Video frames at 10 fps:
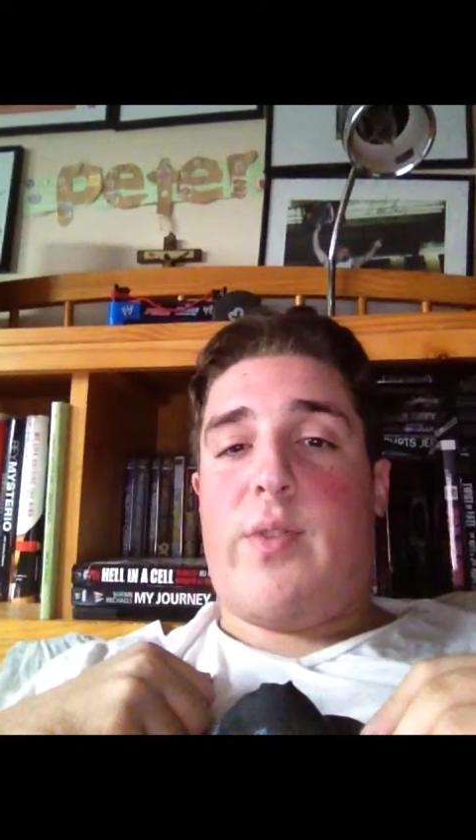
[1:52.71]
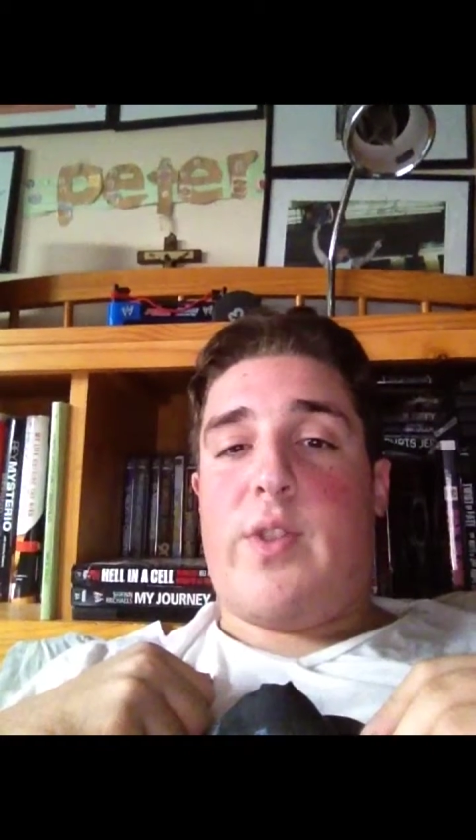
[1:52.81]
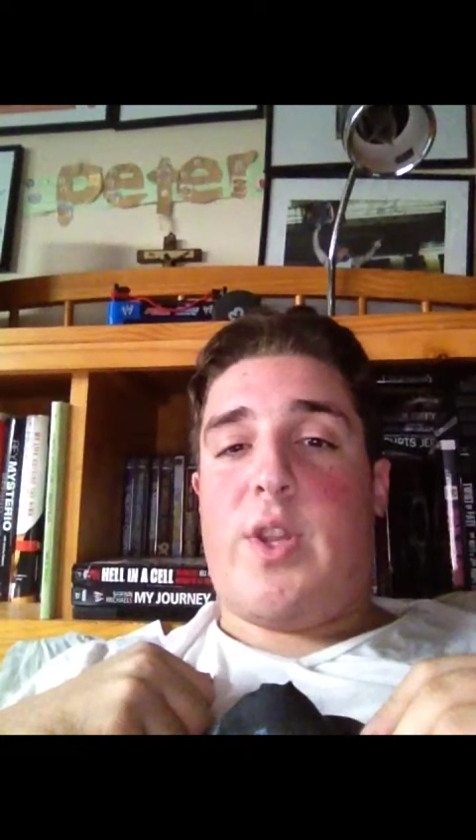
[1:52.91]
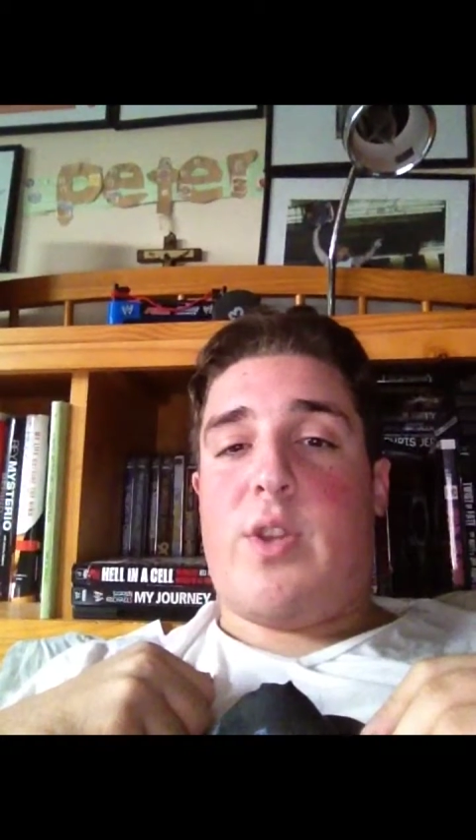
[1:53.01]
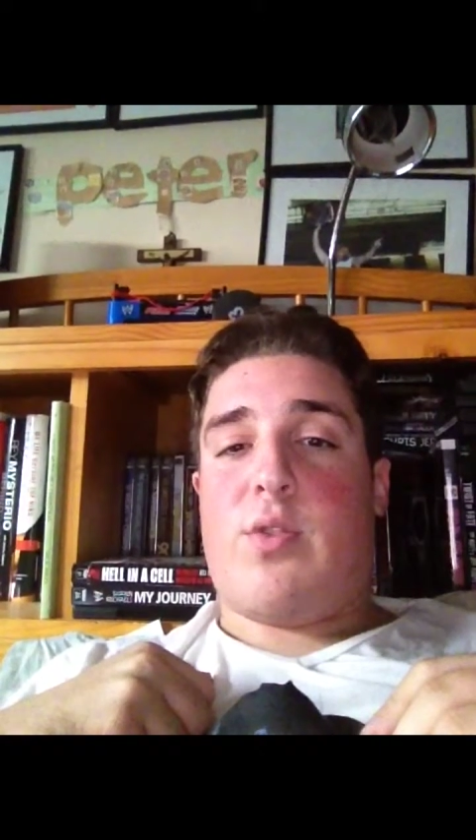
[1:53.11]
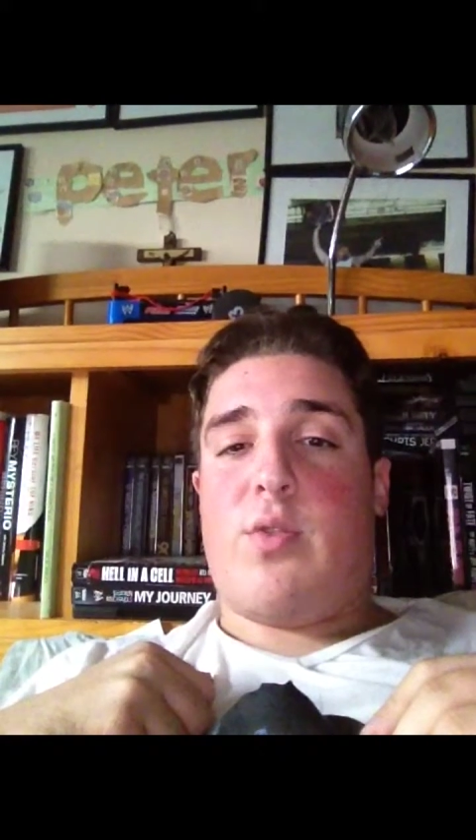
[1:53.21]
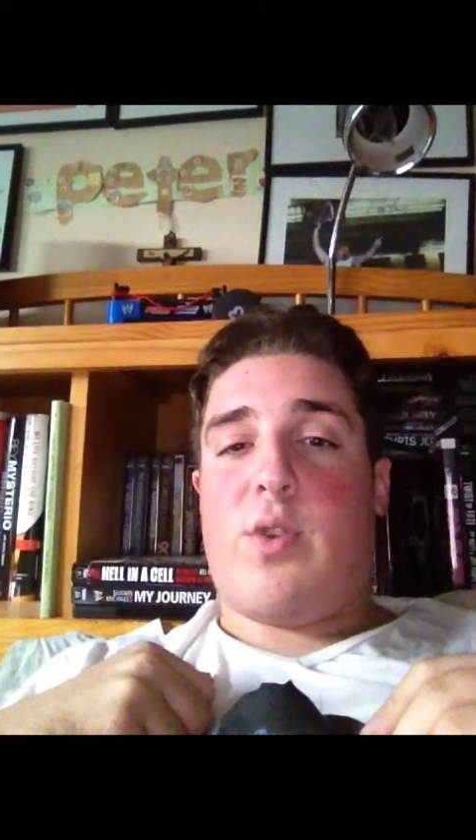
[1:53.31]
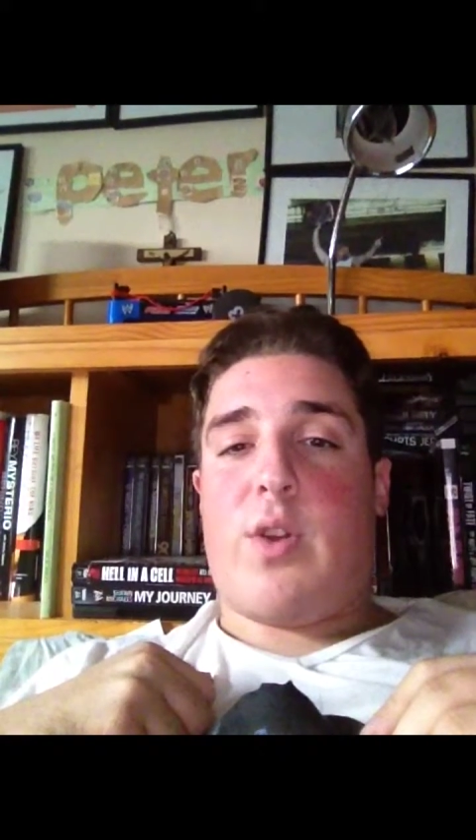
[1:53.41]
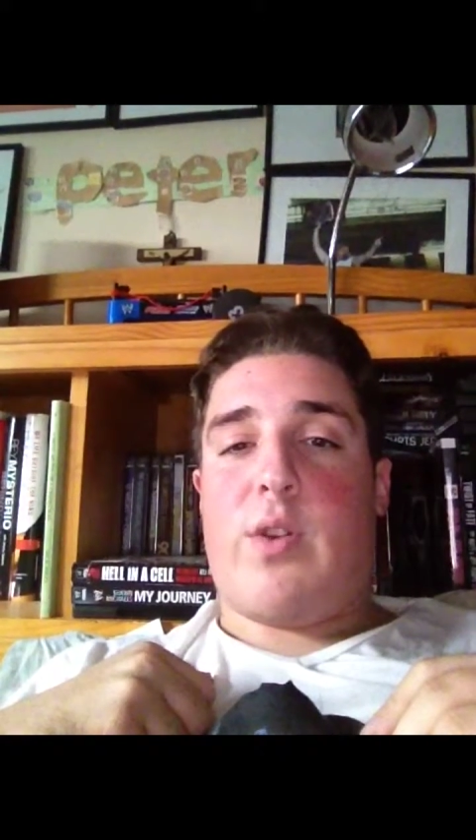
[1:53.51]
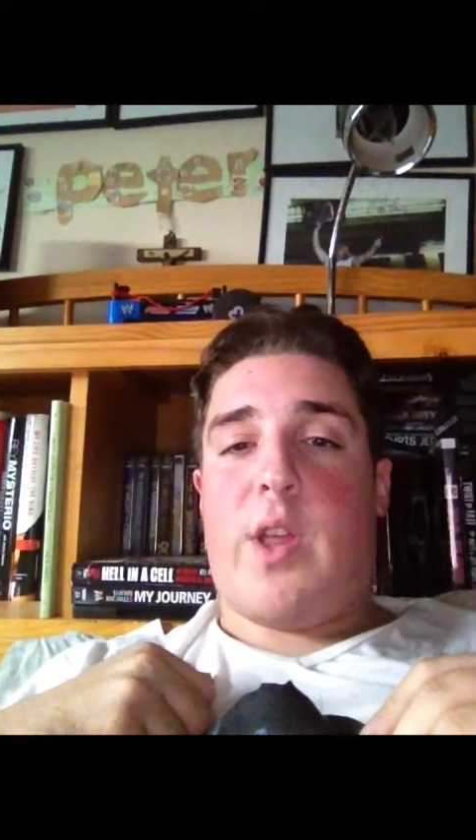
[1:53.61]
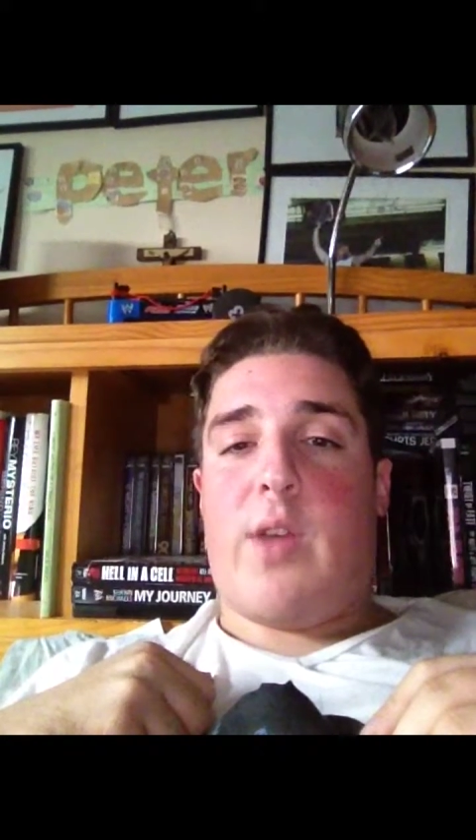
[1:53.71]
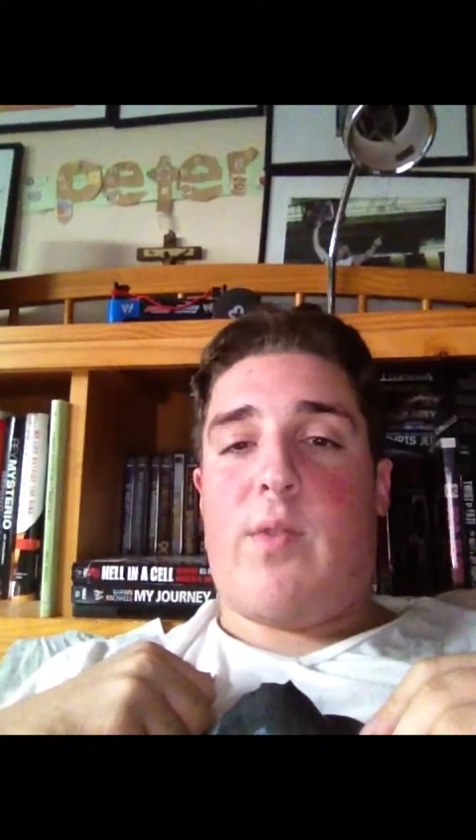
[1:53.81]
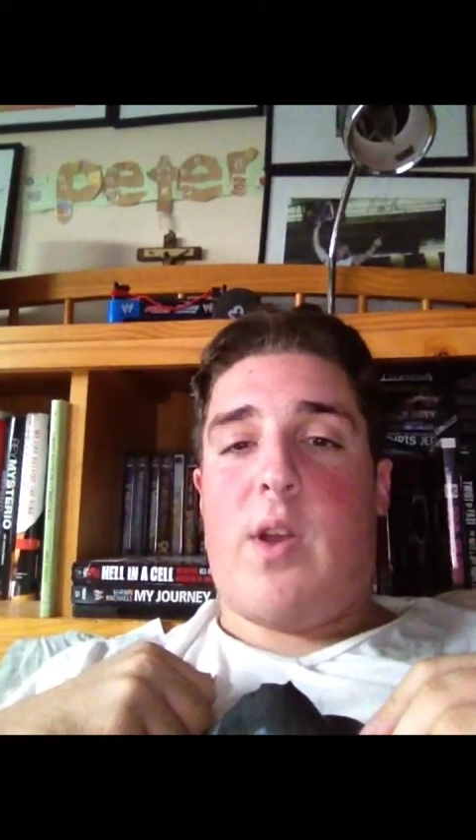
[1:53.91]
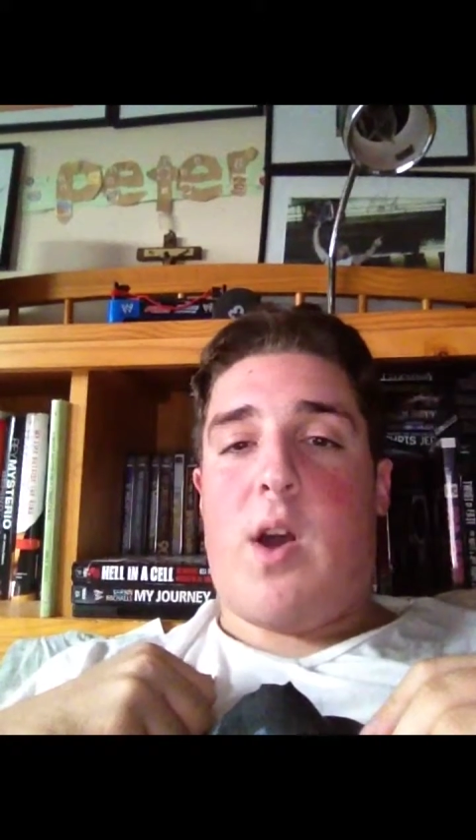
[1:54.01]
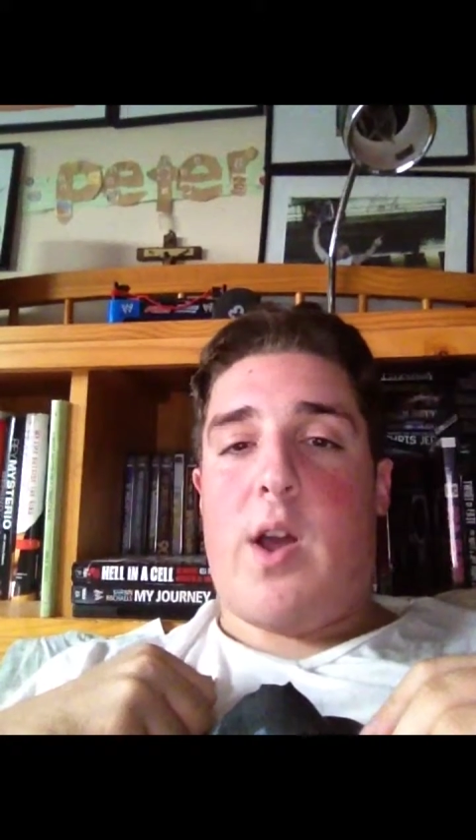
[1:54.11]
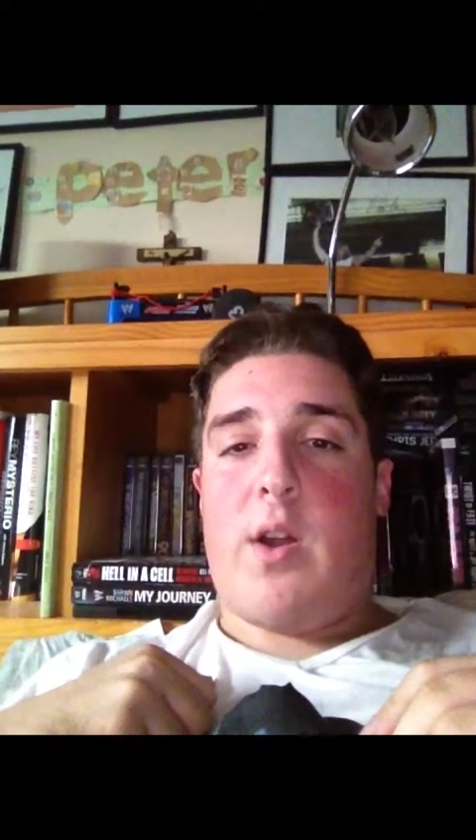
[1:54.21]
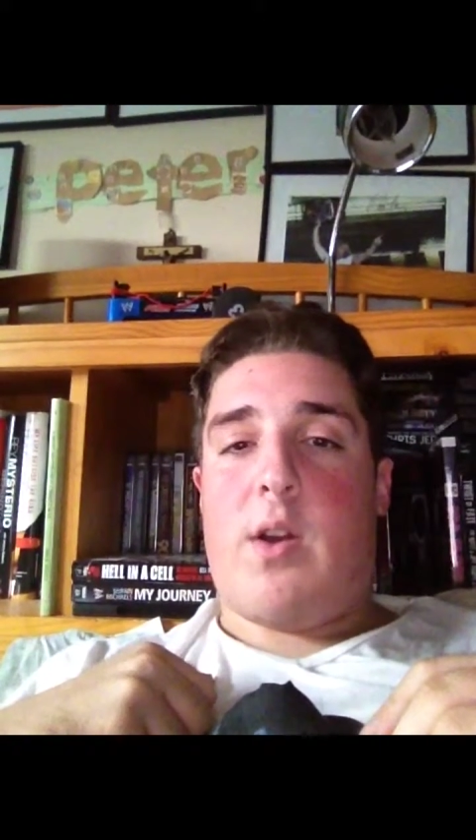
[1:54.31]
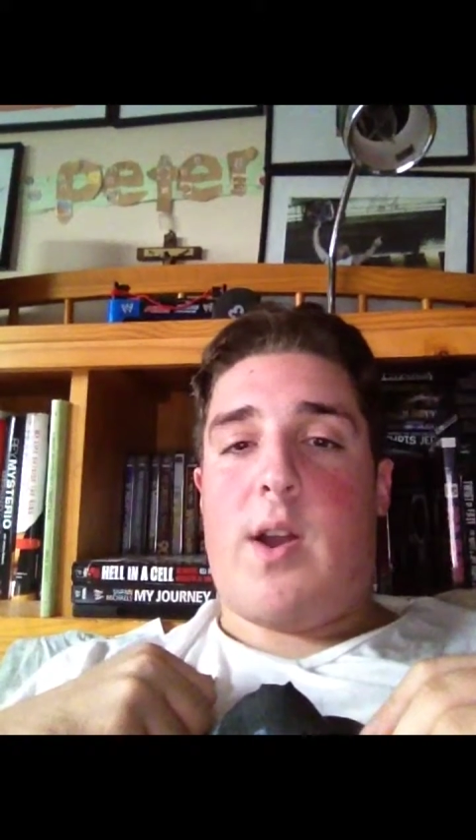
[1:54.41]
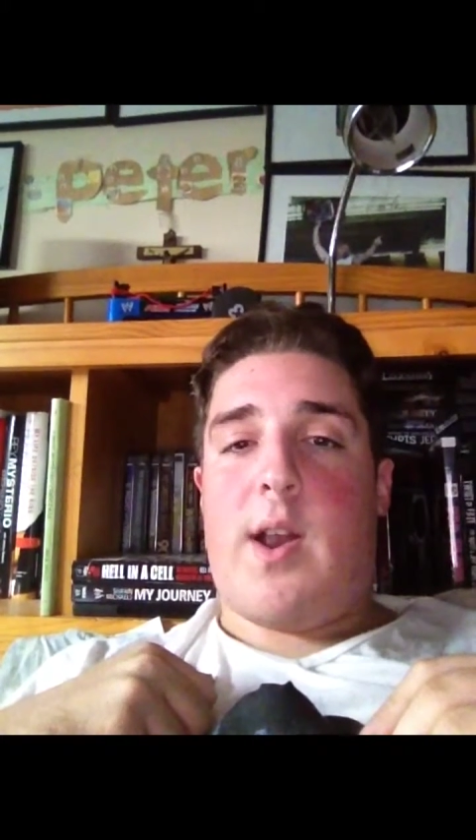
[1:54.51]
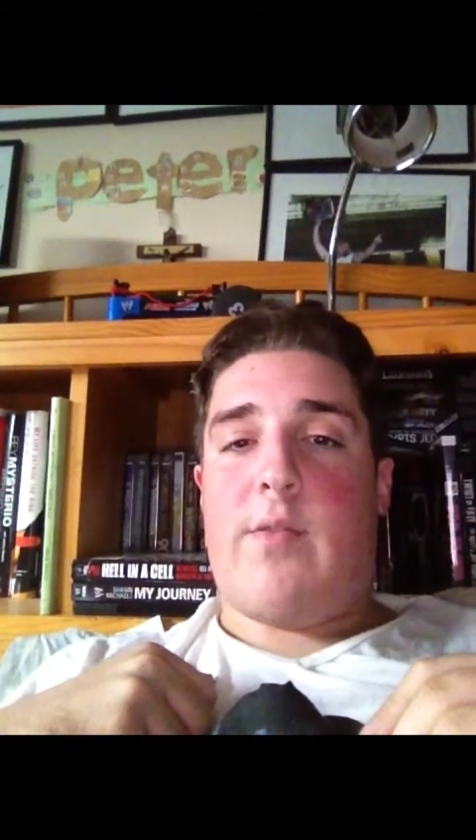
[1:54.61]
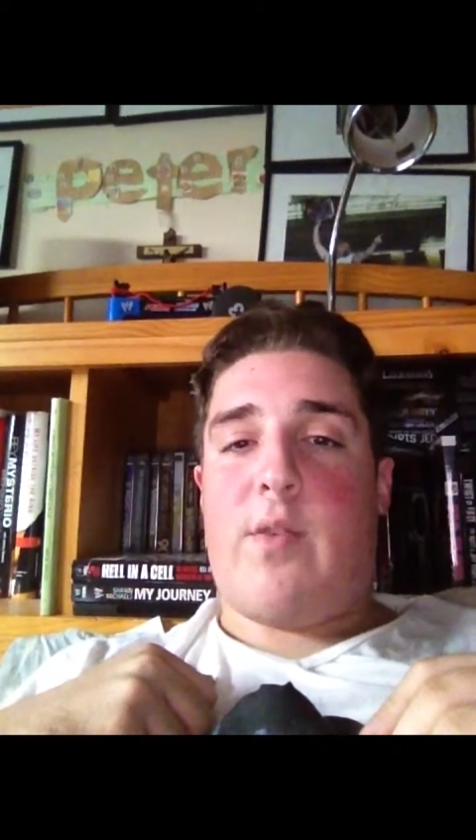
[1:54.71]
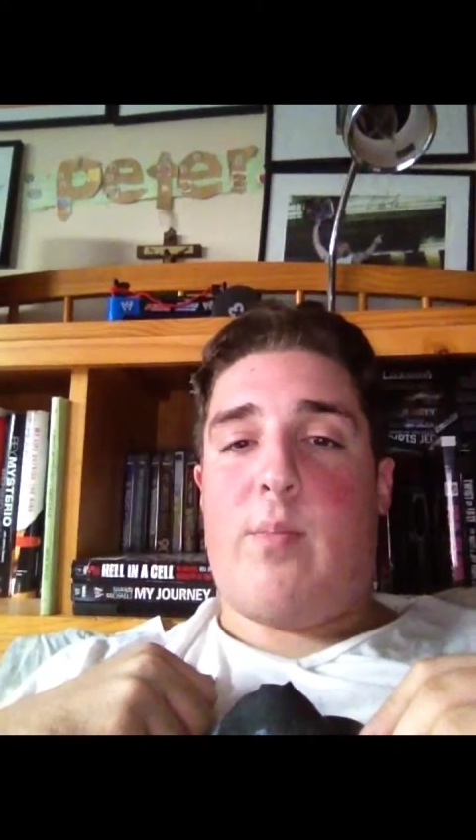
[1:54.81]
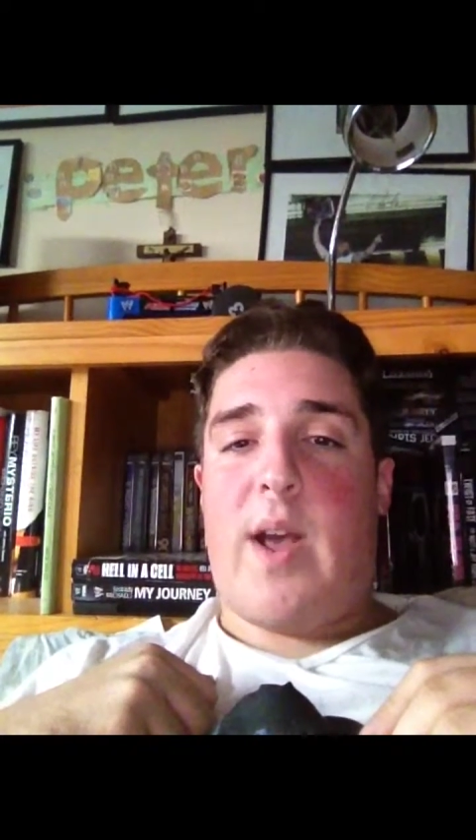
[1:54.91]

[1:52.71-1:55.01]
that these two are going to get rehired and have their